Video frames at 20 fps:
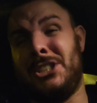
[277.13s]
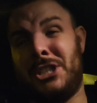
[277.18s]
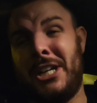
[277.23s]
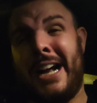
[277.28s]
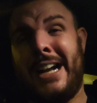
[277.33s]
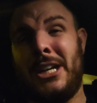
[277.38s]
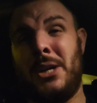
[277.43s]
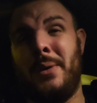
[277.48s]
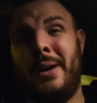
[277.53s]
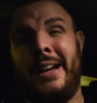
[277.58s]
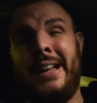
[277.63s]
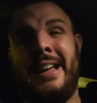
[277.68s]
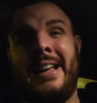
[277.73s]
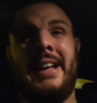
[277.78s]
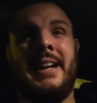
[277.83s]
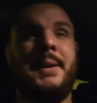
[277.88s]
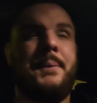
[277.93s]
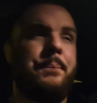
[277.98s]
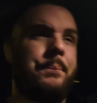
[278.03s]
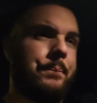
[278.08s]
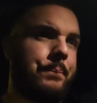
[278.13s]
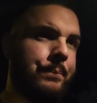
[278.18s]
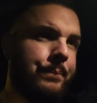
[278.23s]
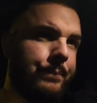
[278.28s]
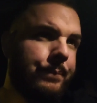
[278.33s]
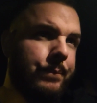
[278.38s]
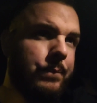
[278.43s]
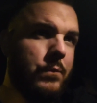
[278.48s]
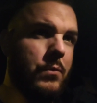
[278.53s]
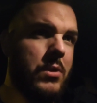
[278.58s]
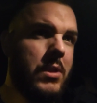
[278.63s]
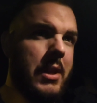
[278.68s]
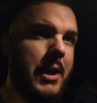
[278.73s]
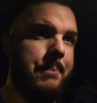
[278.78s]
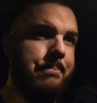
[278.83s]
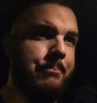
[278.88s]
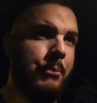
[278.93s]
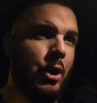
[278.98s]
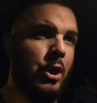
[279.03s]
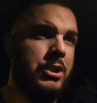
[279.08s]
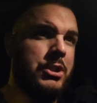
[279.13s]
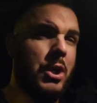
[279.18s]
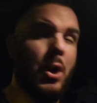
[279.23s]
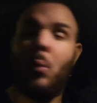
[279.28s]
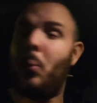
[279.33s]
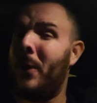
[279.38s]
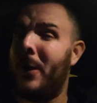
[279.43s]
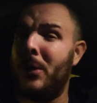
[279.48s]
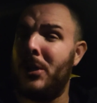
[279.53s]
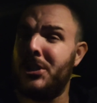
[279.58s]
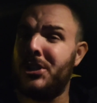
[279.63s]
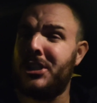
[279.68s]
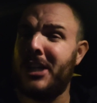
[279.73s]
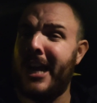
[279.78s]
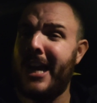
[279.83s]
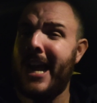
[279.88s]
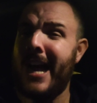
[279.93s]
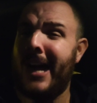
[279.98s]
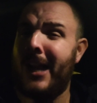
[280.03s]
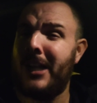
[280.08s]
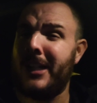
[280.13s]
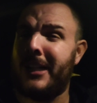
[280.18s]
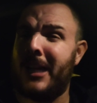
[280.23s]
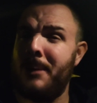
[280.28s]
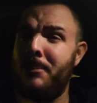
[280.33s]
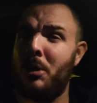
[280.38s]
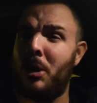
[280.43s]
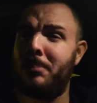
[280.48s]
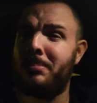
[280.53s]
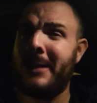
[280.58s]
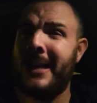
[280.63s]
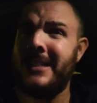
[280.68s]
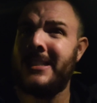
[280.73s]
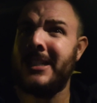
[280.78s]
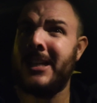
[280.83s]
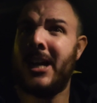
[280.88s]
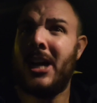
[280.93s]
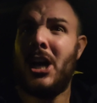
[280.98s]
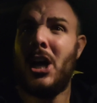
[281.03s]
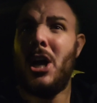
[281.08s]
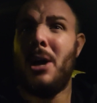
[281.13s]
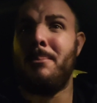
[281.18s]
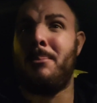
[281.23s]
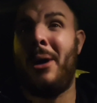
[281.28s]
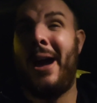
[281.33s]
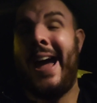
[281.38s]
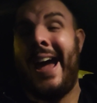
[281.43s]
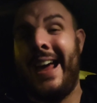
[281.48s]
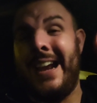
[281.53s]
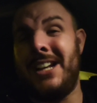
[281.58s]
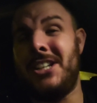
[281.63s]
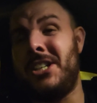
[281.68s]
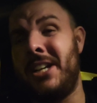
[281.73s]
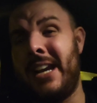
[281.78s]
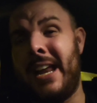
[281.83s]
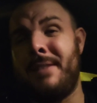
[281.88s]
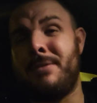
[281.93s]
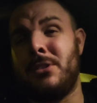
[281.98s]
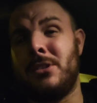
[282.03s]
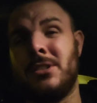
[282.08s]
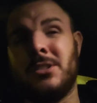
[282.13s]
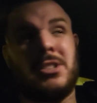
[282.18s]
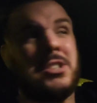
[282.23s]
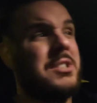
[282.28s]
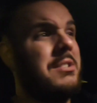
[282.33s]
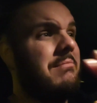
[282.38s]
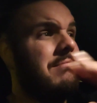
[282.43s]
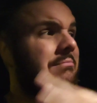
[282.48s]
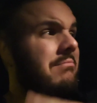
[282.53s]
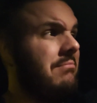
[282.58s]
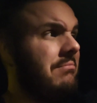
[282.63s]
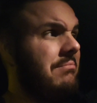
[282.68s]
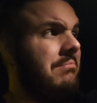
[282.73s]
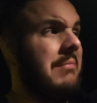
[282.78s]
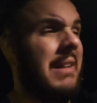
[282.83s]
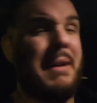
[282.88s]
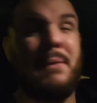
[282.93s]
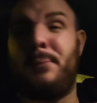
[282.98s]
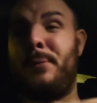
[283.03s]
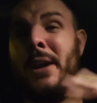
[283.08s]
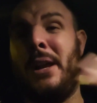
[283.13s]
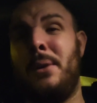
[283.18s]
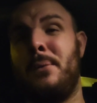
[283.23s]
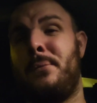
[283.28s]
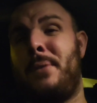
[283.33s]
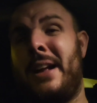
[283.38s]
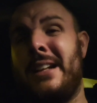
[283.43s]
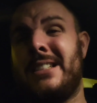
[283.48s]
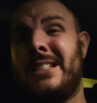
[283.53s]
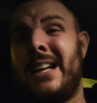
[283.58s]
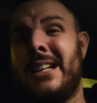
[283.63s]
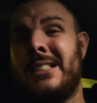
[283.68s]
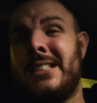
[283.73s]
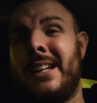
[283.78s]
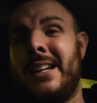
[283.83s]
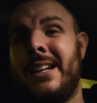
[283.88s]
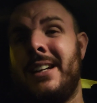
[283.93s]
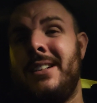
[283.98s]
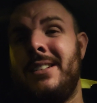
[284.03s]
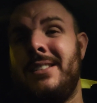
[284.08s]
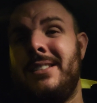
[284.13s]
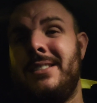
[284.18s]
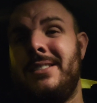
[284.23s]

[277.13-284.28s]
January, innit? But we'll see. I'll keep you updated. But energy levels, I'm feeling fantastic.